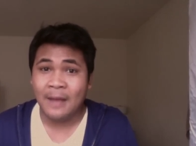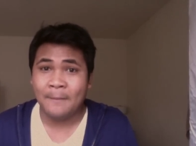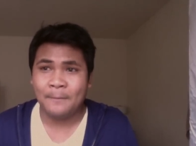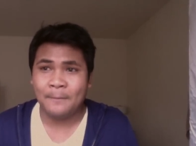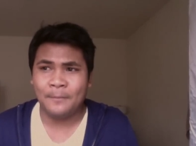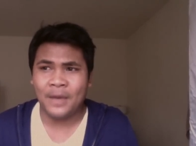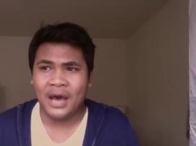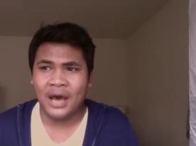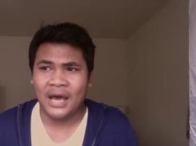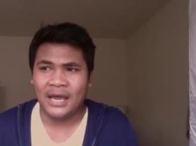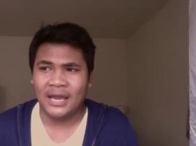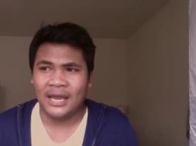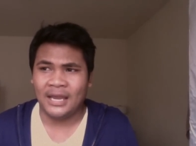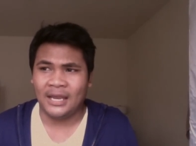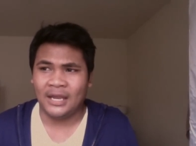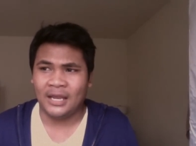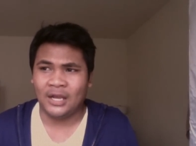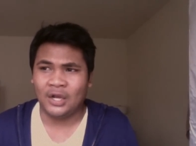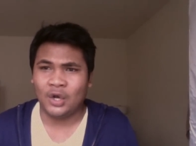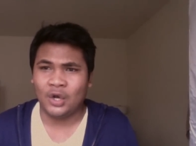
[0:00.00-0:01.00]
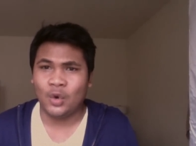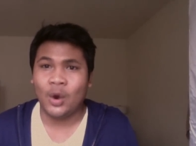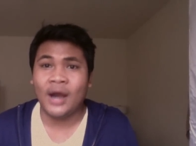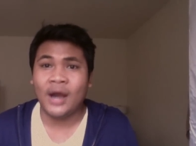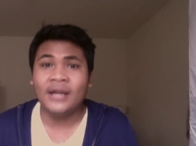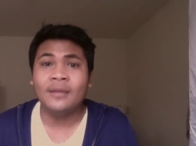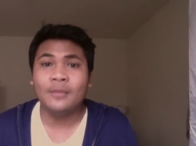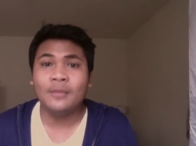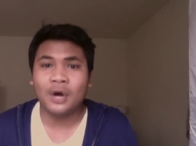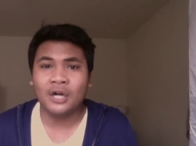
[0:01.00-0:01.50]
by
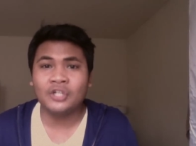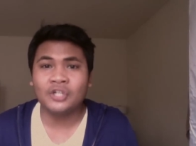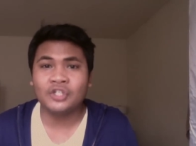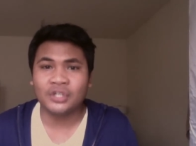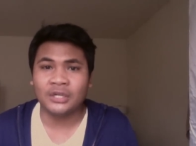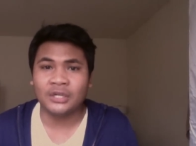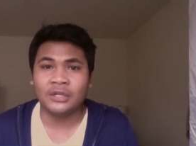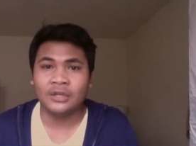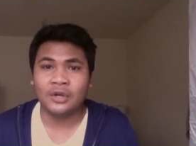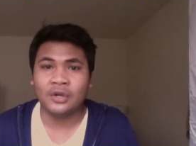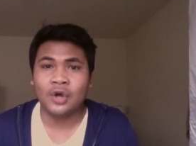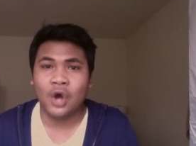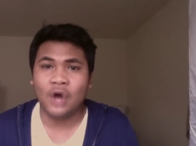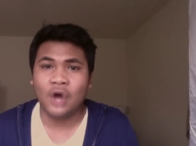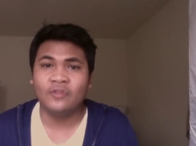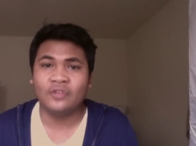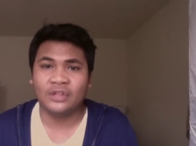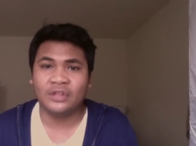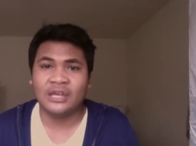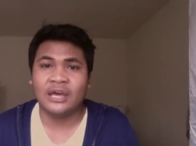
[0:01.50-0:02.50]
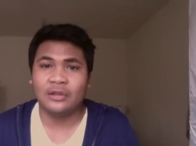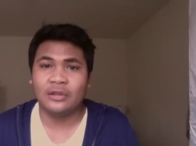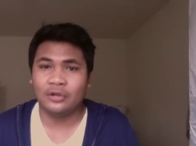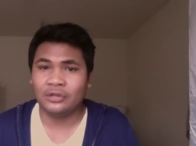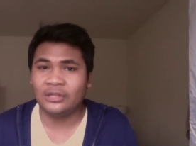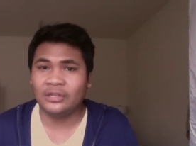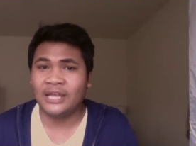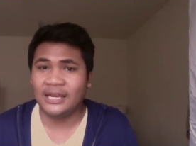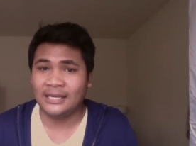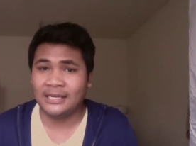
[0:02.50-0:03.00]
quite a margin over the other
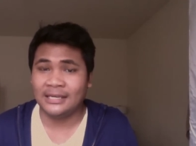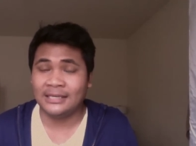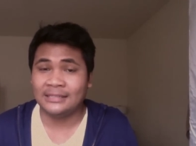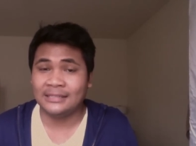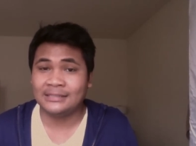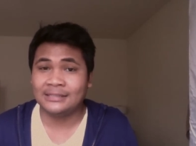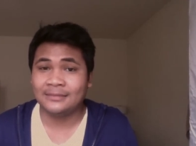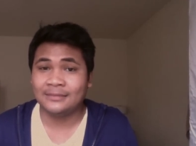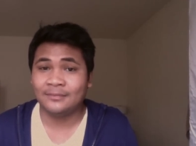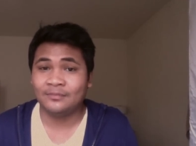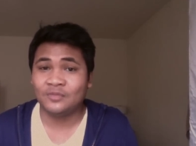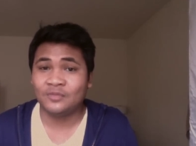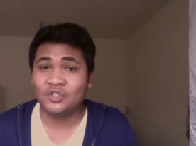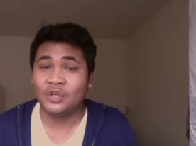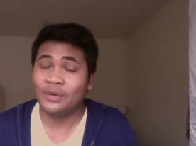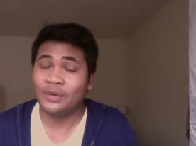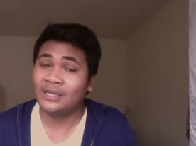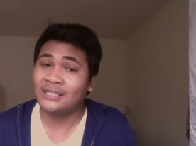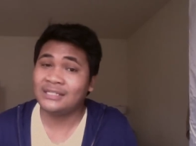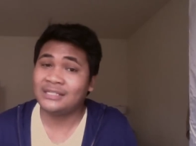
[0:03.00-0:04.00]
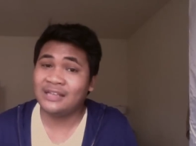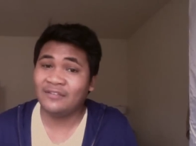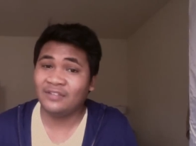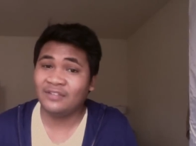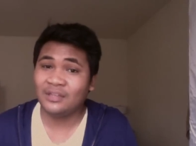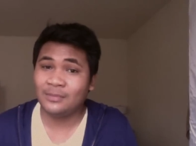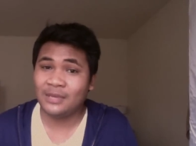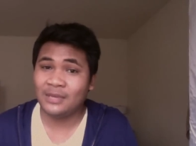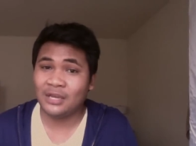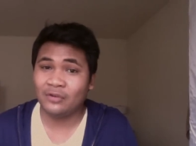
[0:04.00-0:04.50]
ladies. So it could
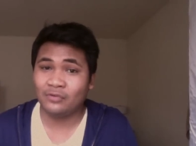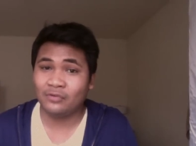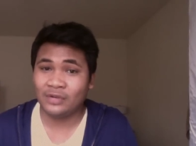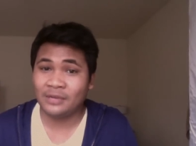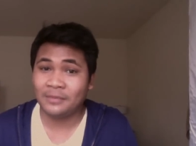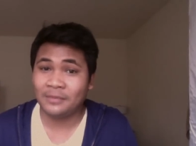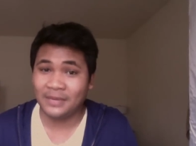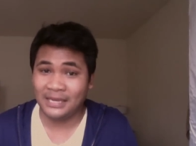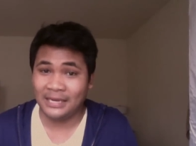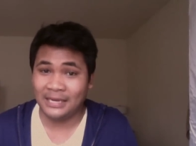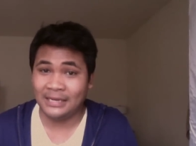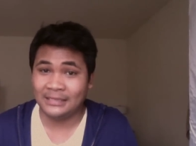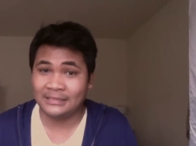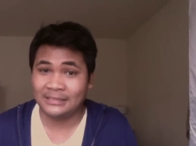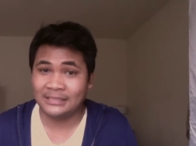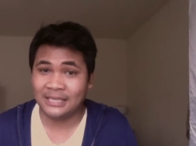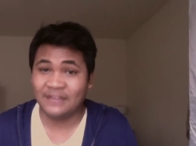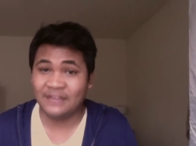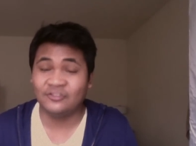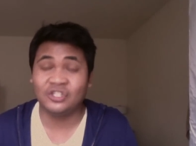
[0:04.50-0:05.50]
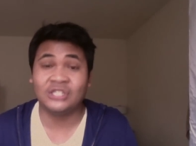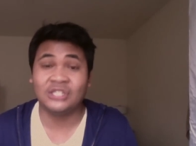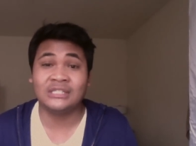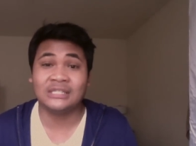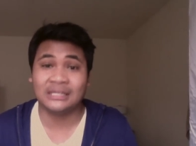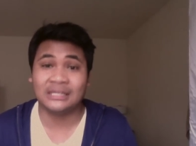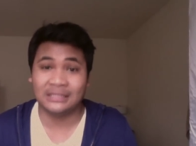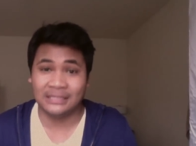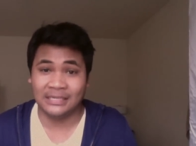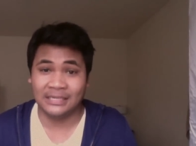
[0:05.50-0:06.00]
definitely be a repeat if she's
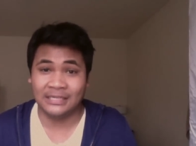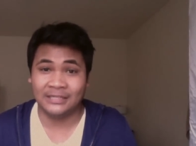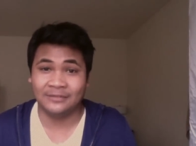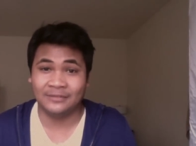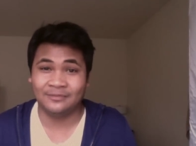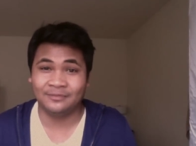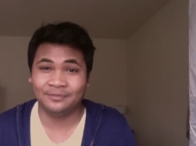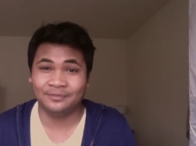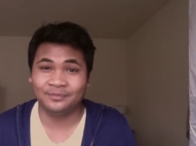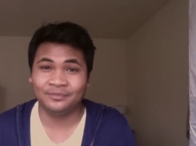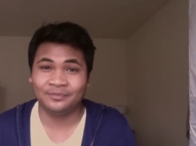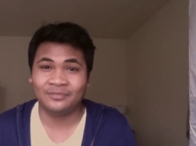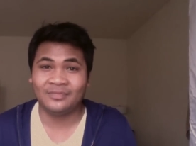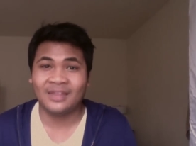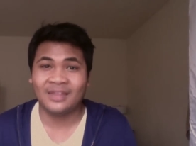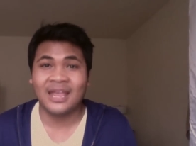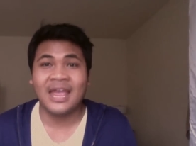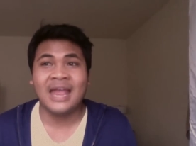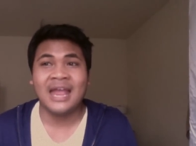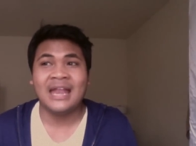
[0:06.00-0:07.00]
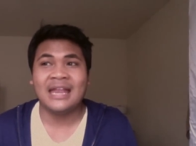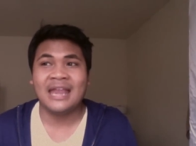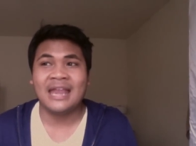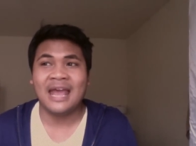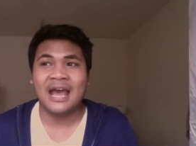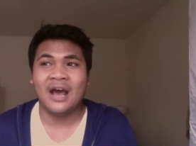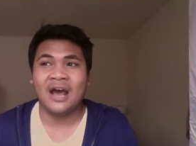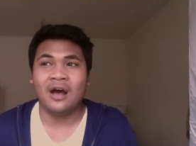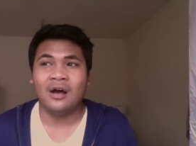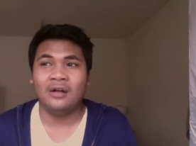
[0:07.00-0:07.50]
clean.
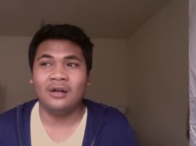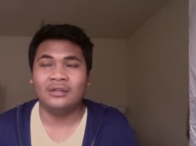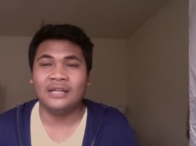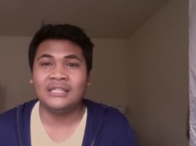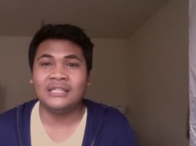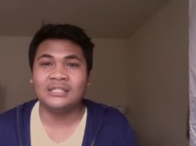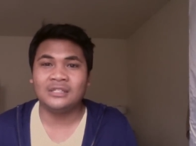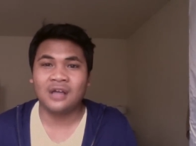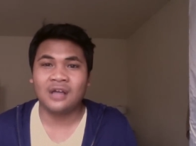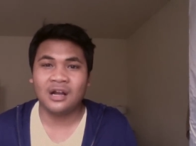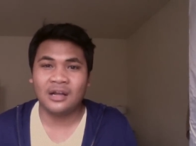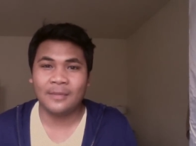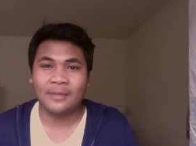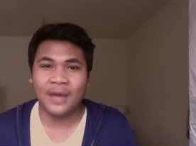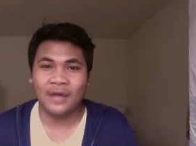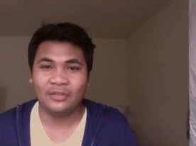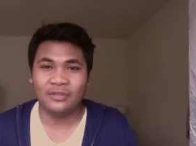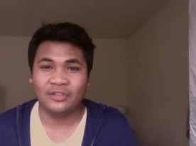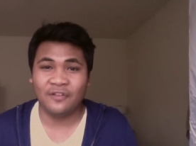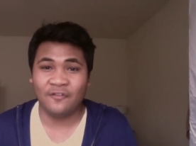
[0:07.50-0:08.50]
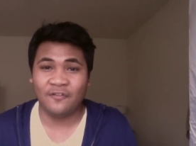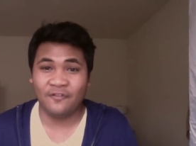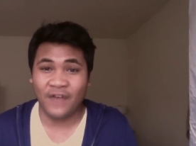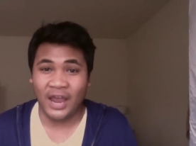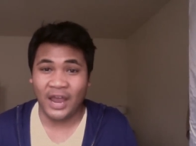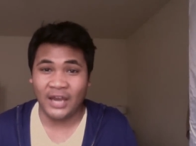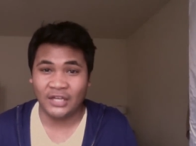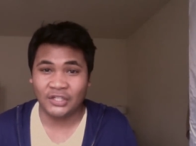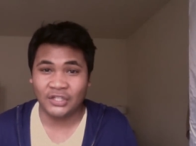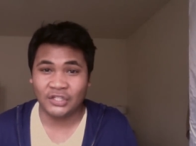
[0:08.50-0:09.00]
Now, let's talk about the
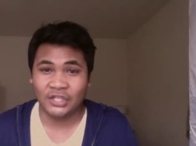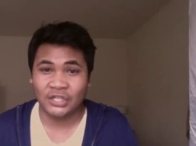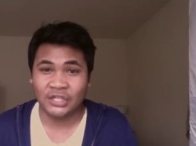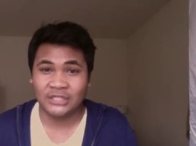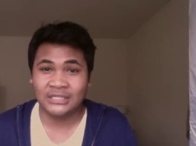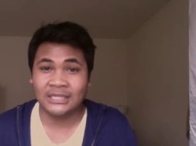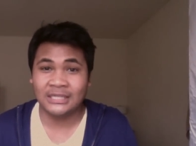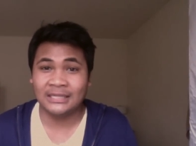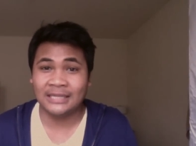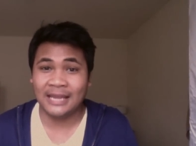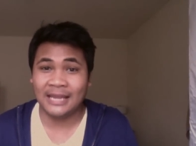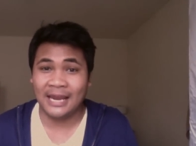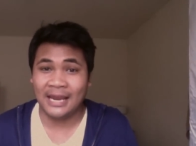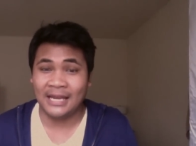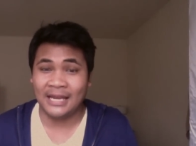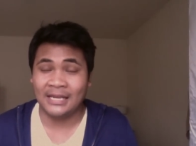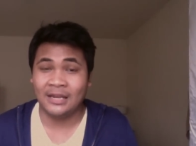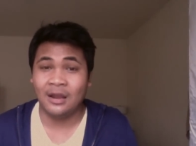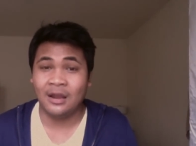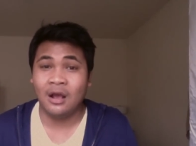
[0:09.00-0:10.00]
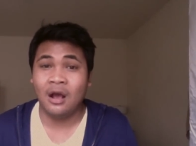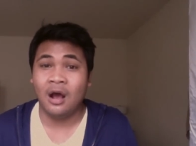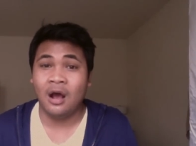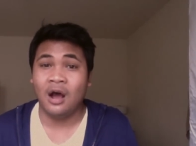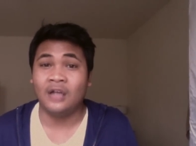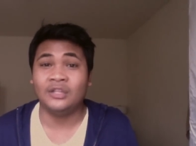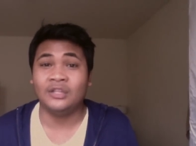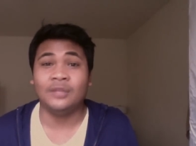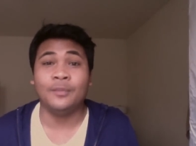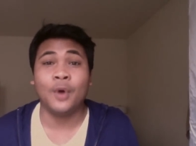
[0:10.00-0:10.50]
fight to land
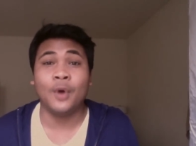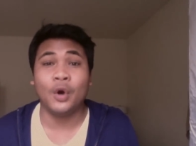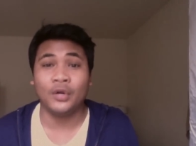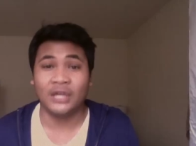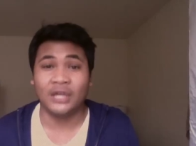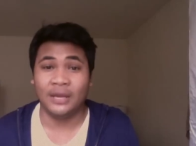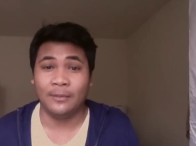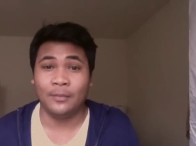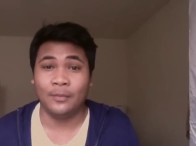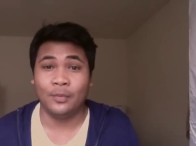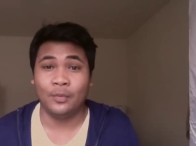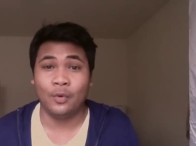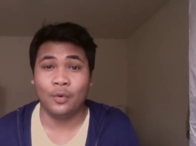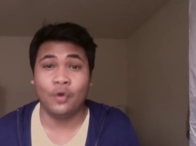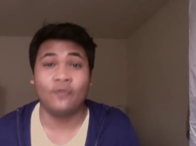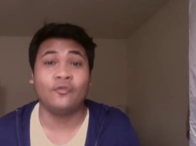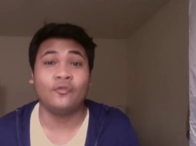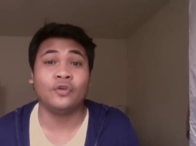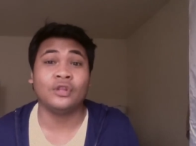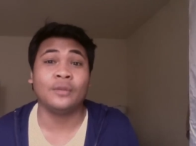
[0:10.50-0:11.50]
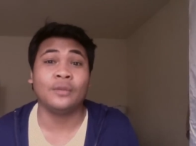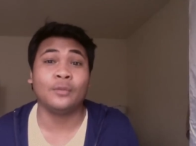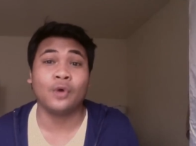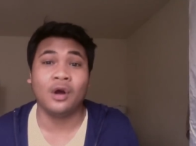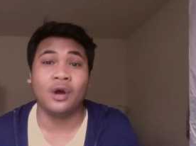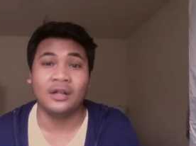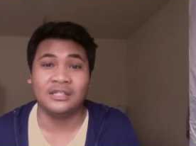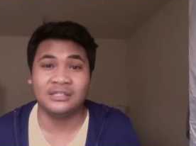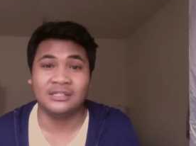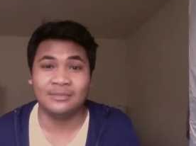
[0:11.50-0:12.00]
on the podium or for the
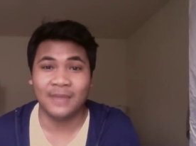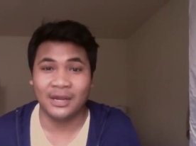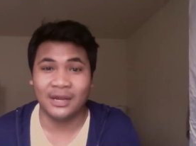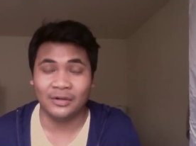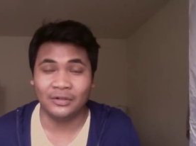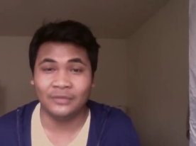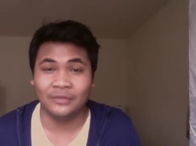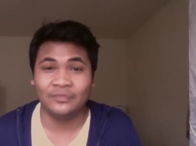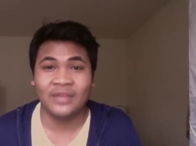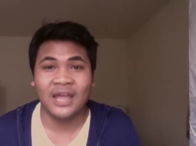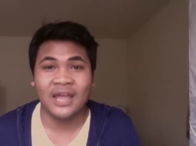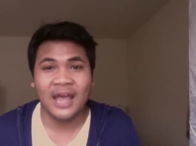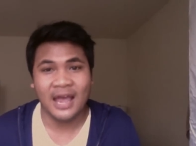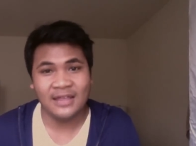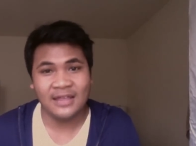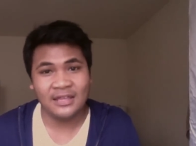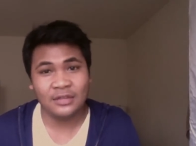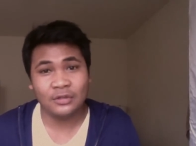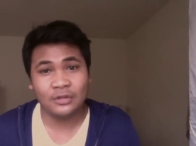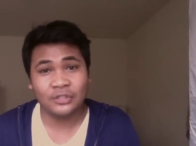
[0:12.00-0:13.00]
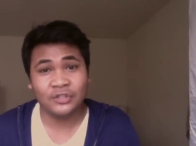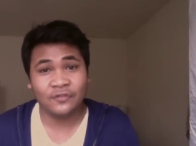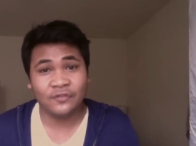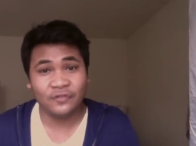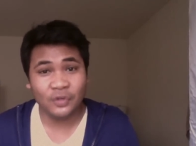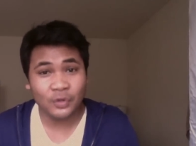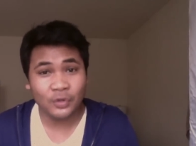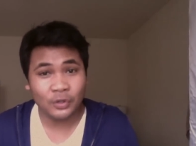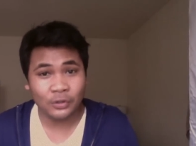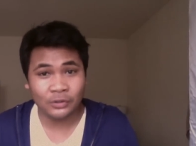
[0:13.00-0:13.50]
bronze medal. I think there's a
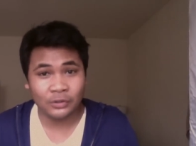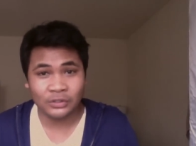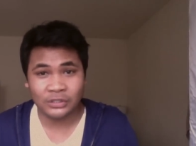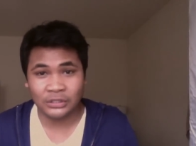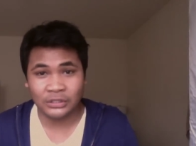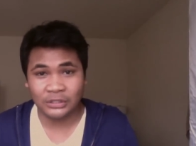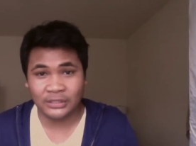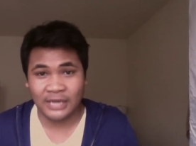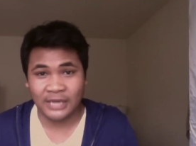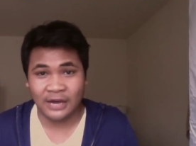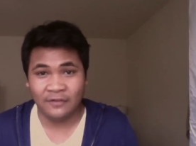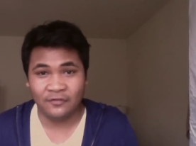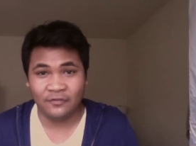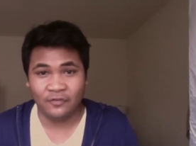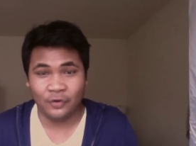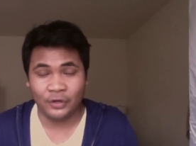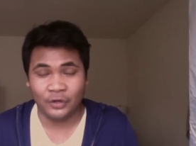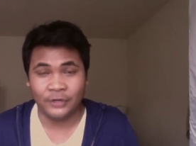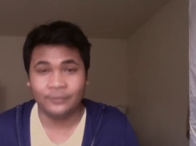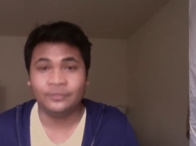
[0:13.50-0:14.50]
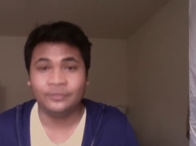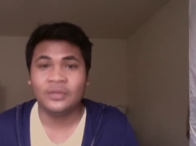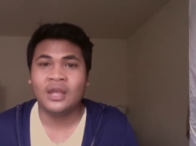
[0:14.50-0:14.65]
few girls to look out for.